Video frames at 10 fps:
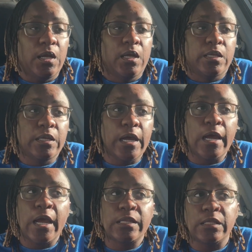yeah,
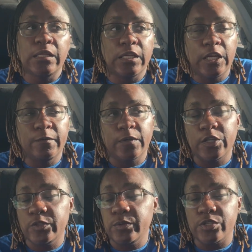I had to leave
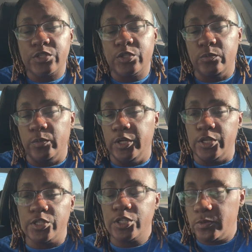because it was just too
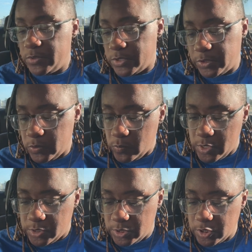much. It was just too
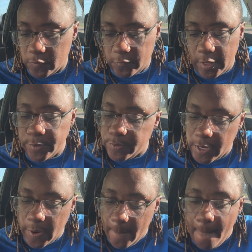much and stuff like
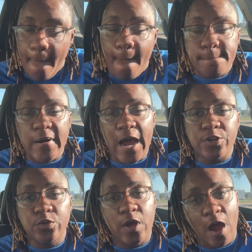that. But I
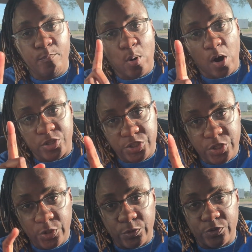do have part
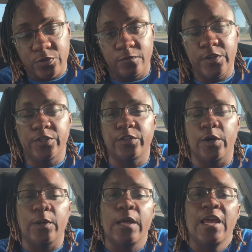2
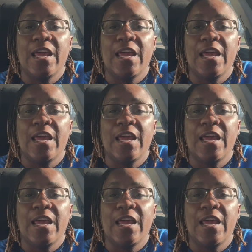video.